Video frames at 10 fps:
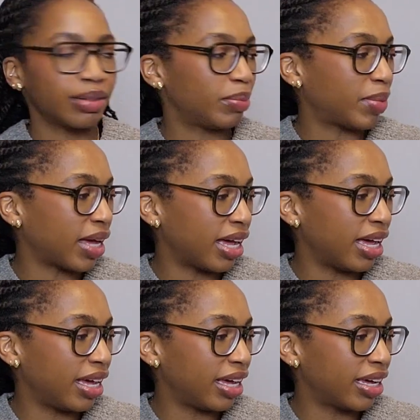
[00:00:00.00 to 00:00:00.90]

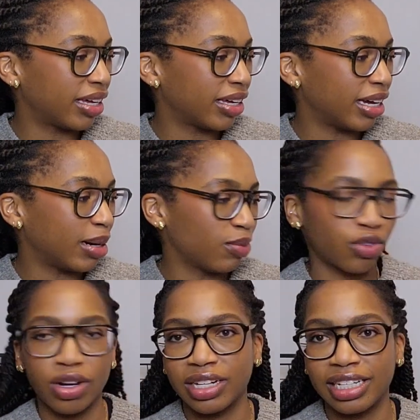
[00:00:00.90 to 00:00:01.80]
by
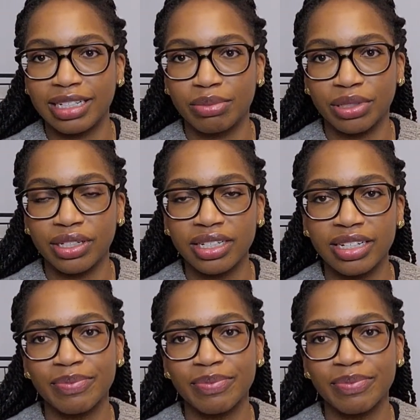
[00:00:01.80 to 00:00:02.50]
Veronica Lindbergh.